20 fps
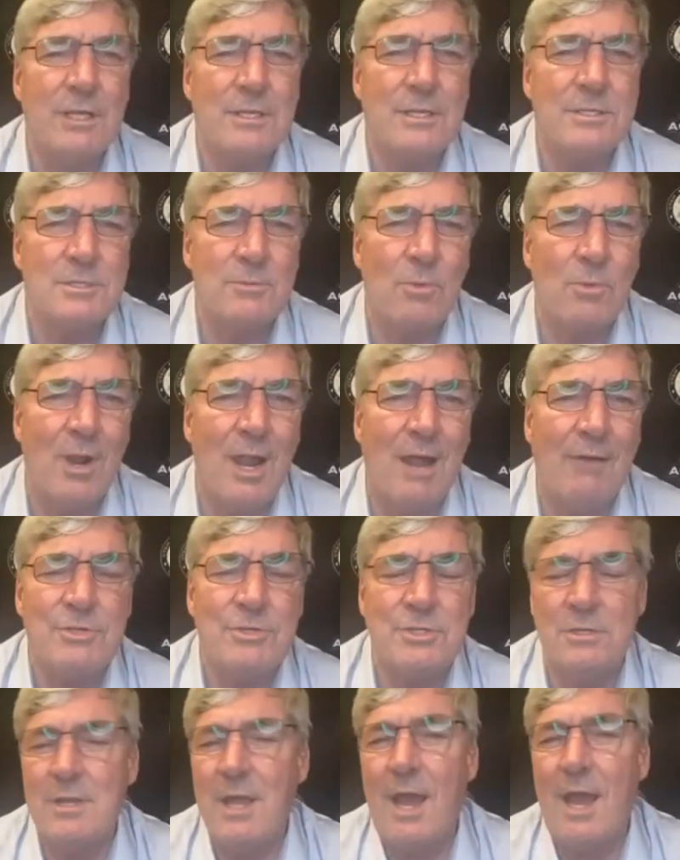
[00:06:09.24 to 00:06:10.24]
it is, and we're
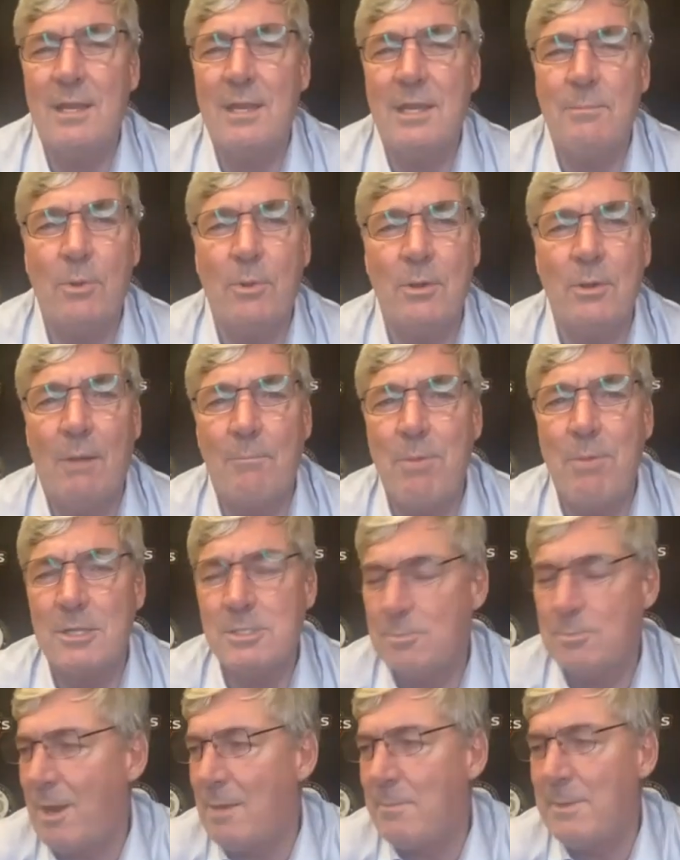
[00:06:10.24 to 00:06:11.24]
averaging 90,
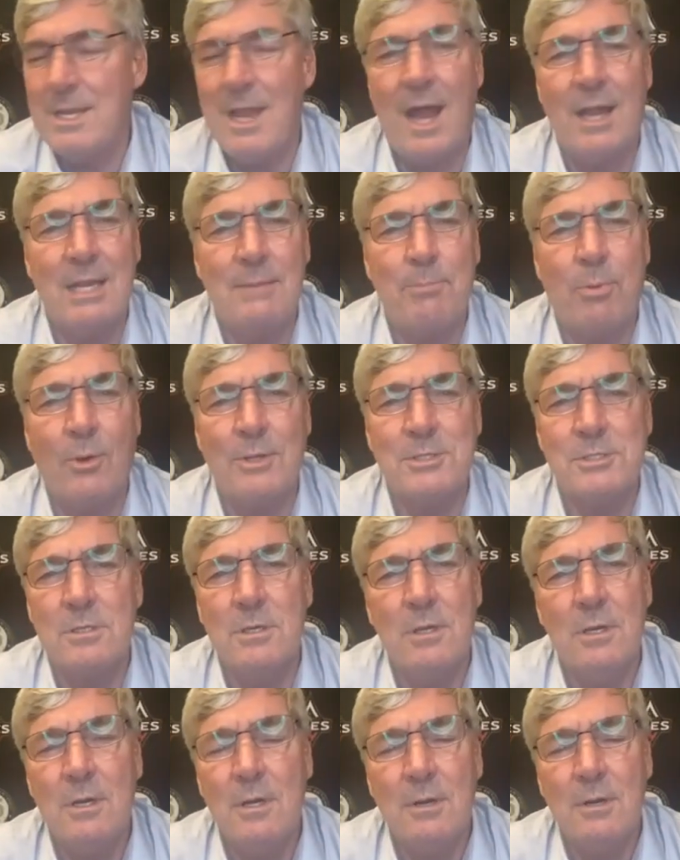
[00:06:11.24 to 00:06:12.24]
it's probably 90 plus
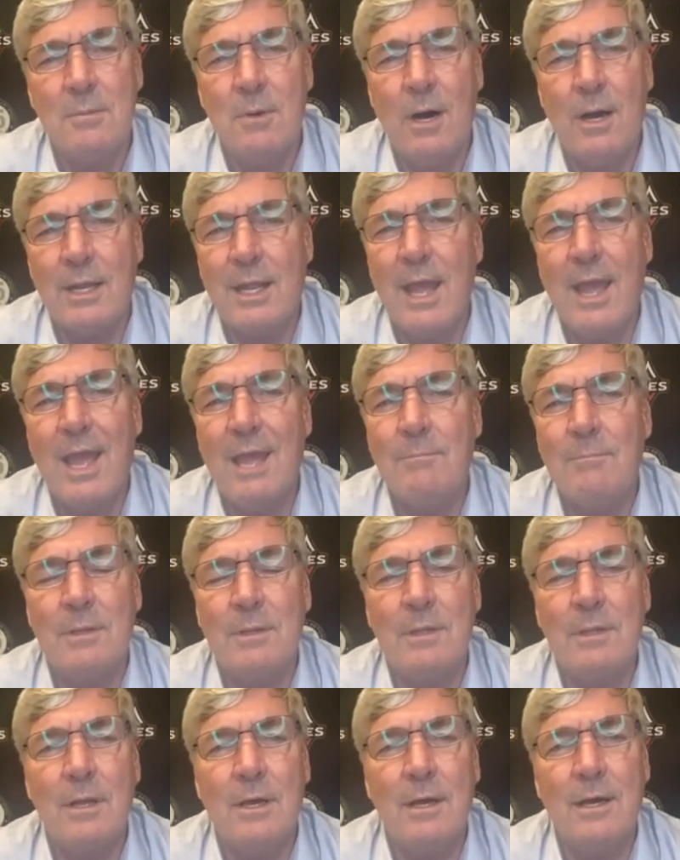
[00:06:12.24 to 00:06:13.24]
a game.
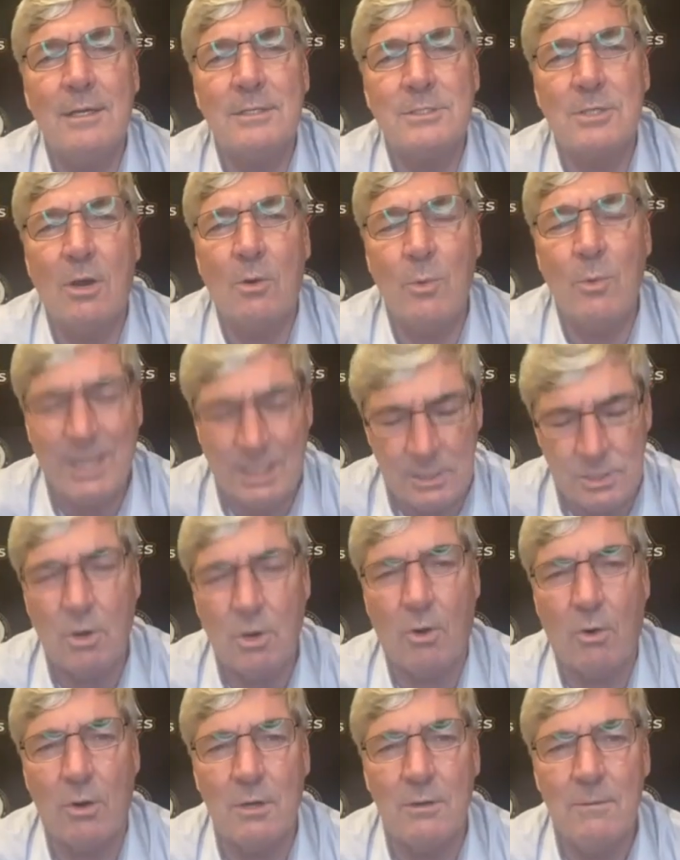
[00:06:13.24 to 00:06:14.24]
So we can
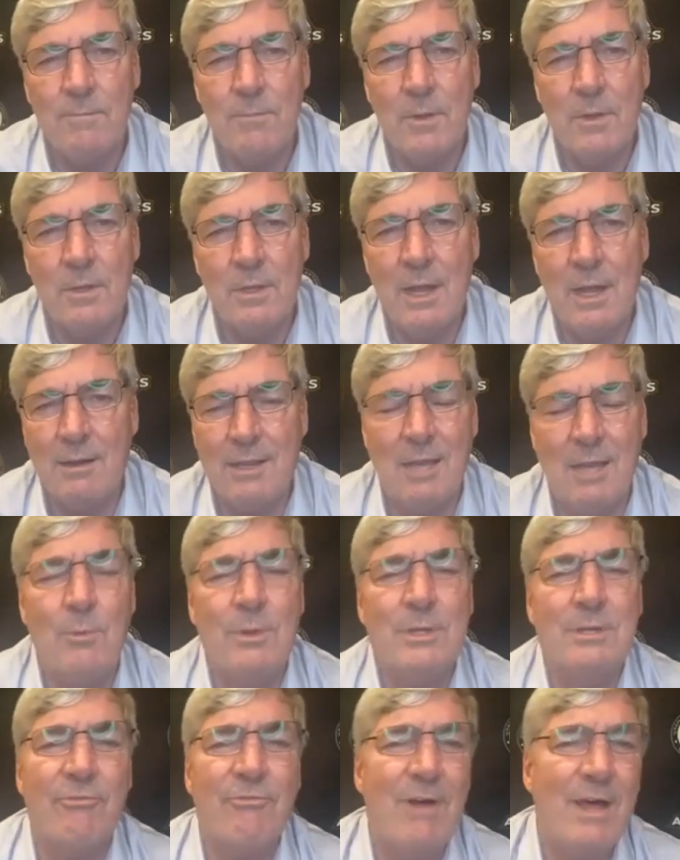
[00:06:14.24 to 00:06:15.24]
score. Now, can
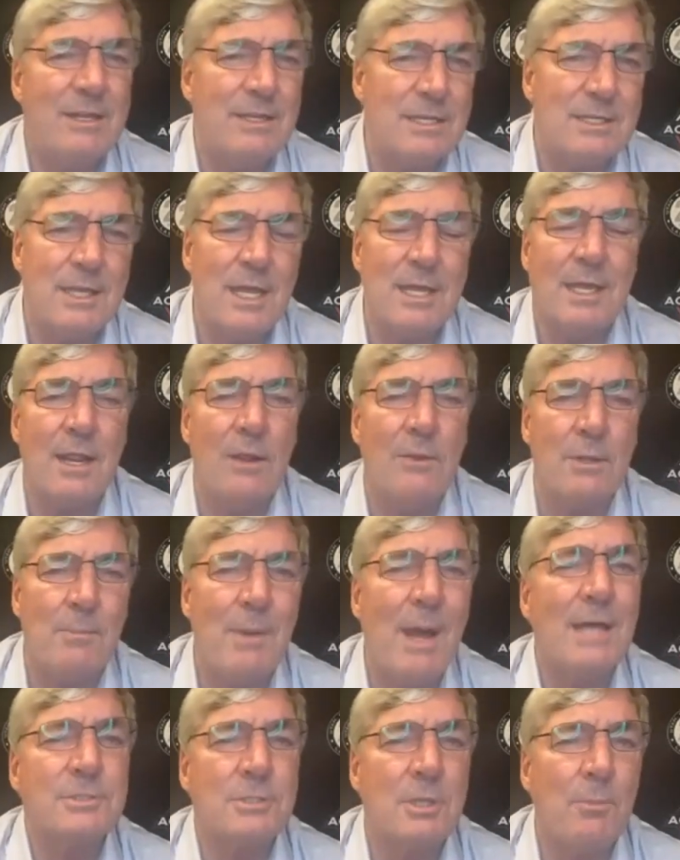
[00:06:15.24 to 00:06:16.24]
we defend and take care of the
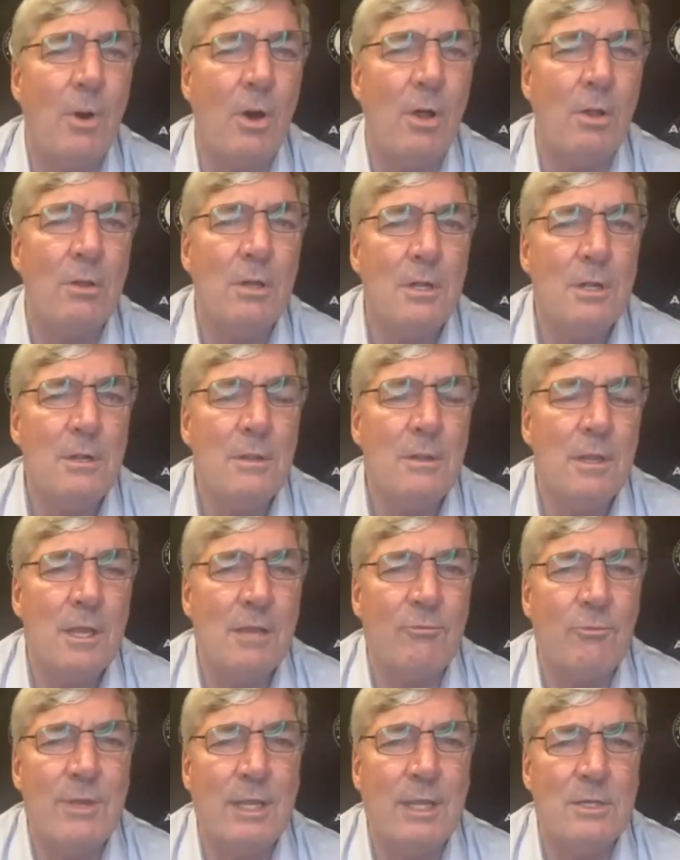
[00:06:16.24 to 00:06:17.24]
basketball?
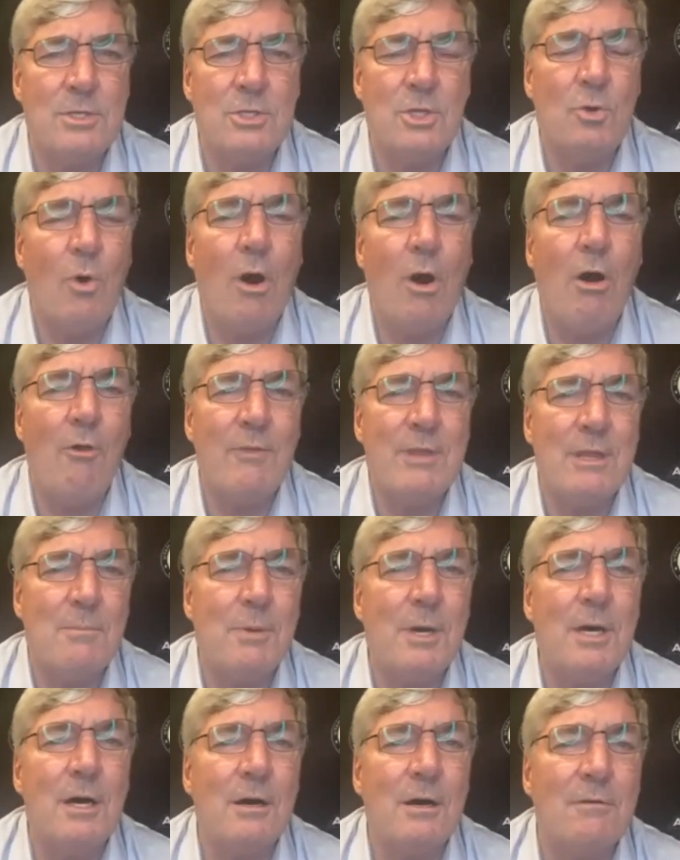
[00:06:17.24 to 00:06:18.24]
If we can do all of the
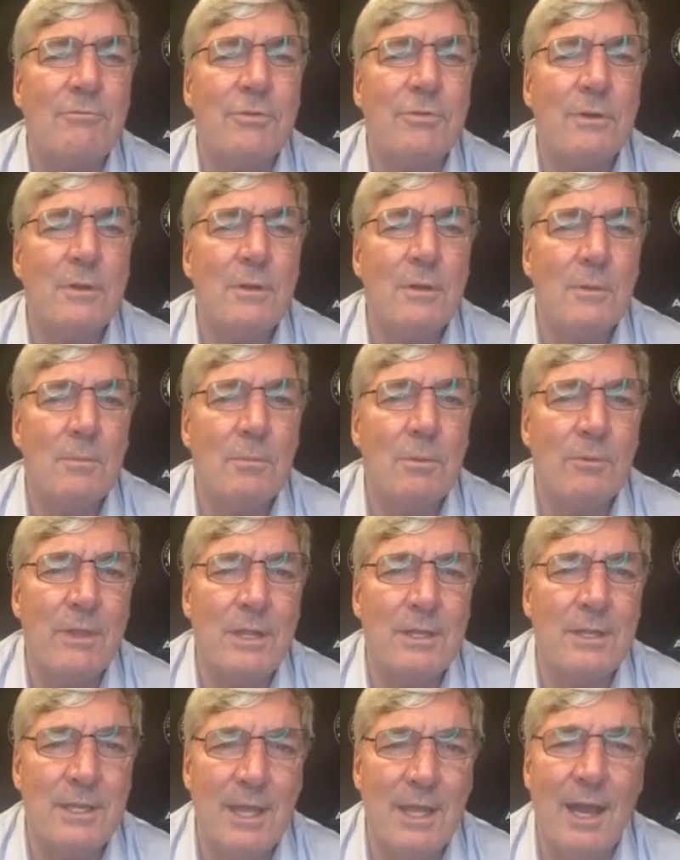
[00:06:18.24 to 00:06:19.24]
above, well,
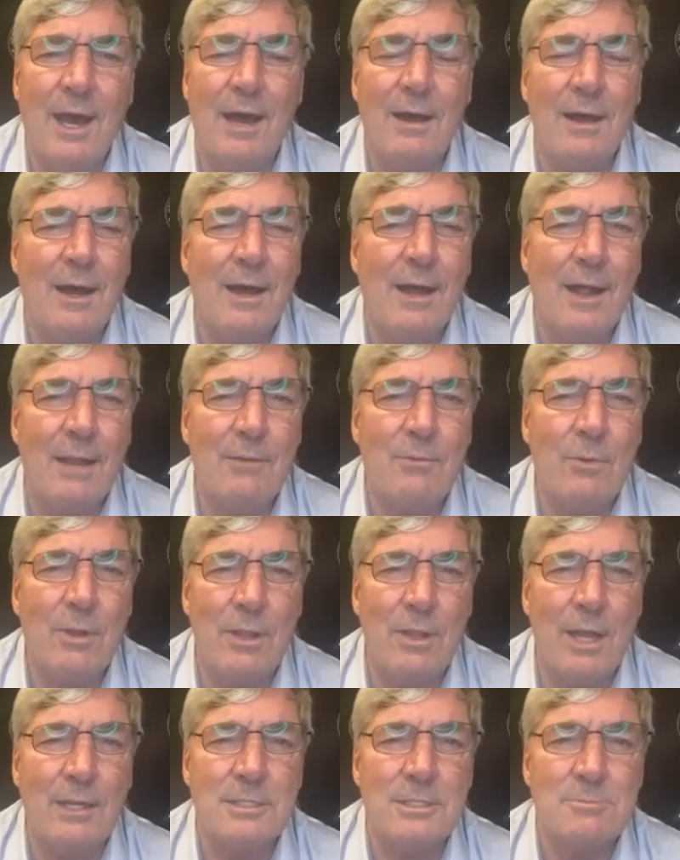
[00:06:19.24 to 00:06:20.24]
then, yeah, I really
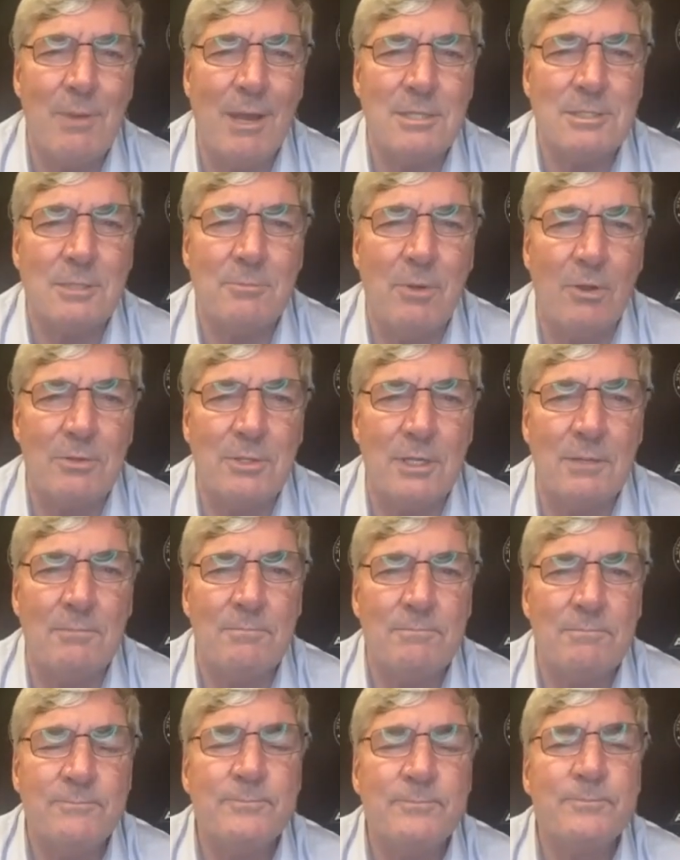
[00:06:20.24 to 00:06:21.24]
like this basketball
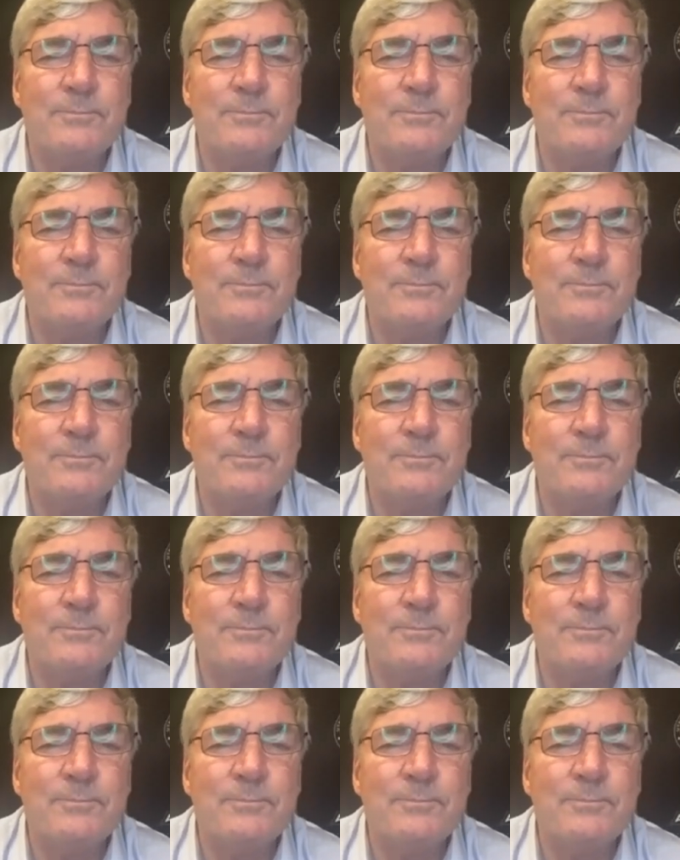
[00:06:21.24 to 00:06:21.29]
team.